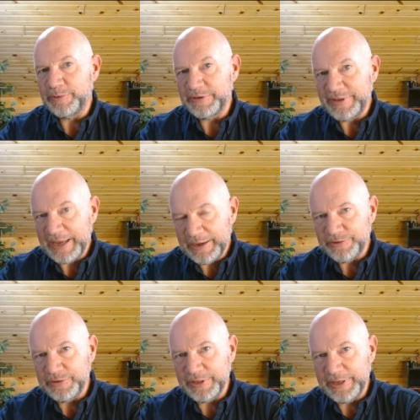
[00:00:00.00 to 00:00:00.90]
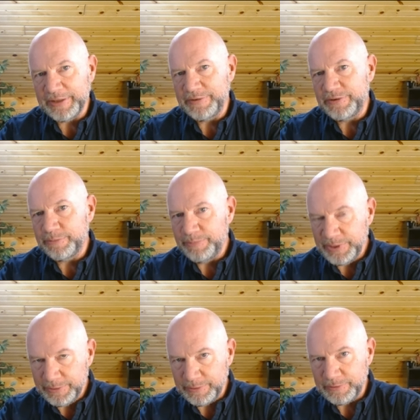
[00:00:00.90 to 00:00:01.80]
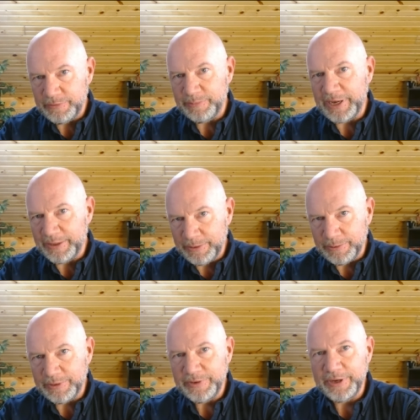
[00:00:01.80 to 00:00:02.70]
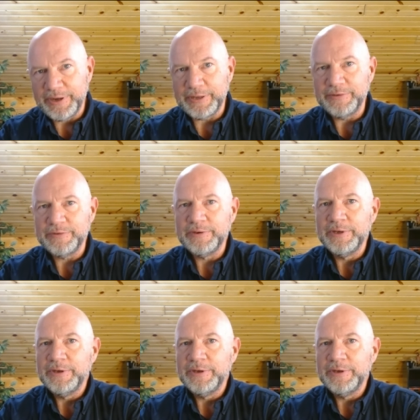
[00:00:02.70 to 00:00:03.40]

protection against abuse by authoritarians.